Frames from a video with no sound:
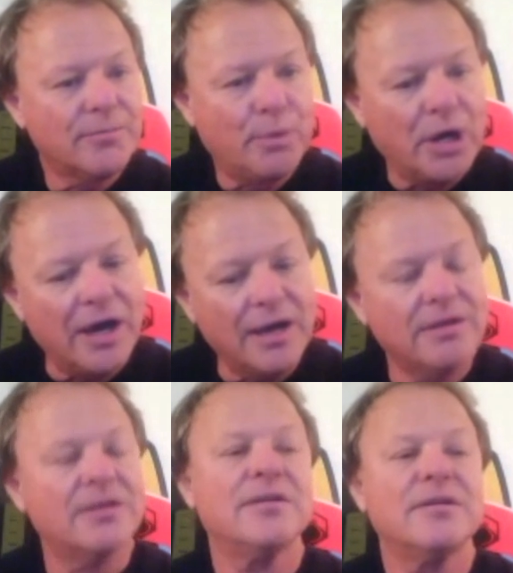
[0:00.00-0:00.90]

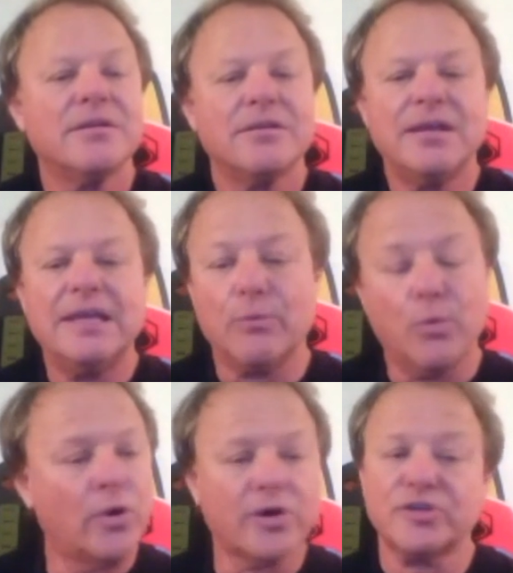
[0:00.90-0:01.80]
but it
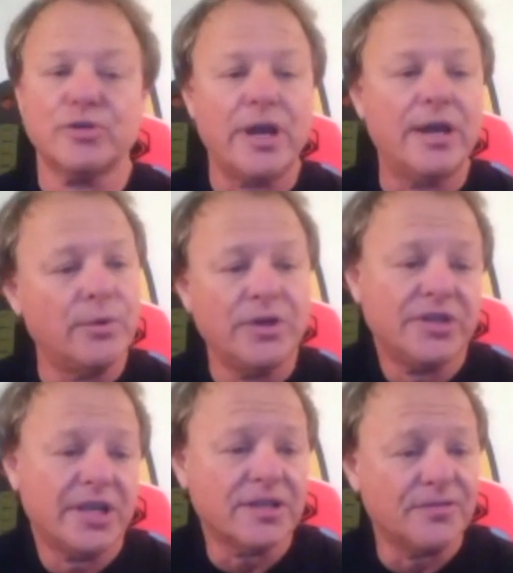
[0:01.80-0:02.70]
works great when you
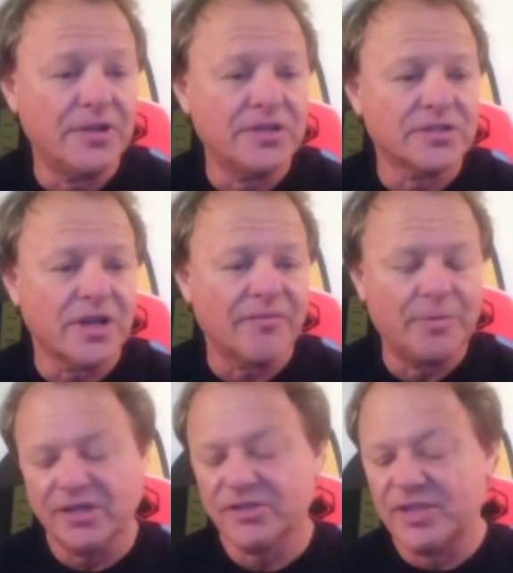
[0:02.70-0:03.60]
take the fins off
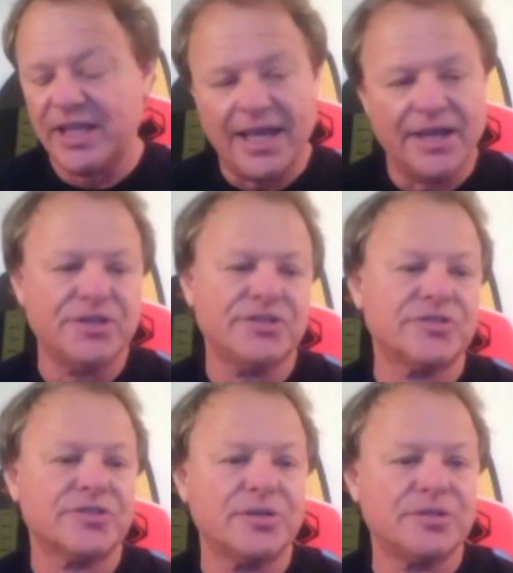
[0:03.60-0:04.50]
because the edges are so